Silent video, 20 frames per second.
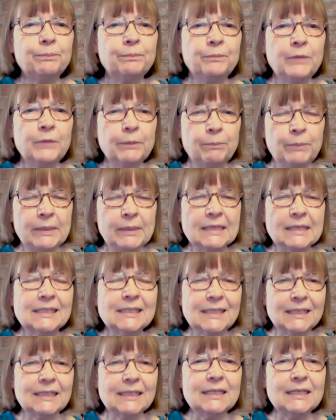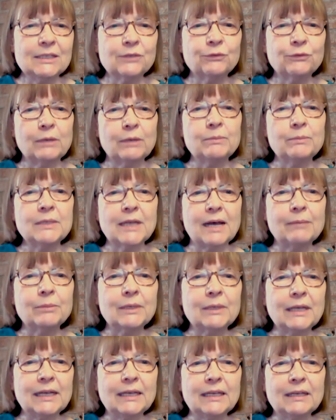the big cities from
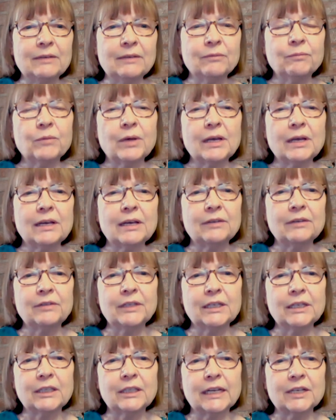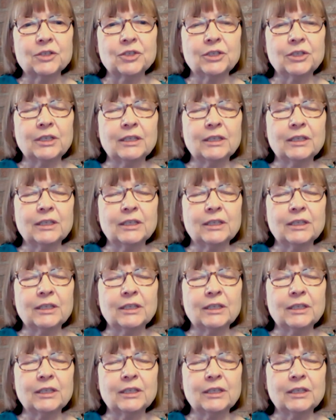dominating uh, the election.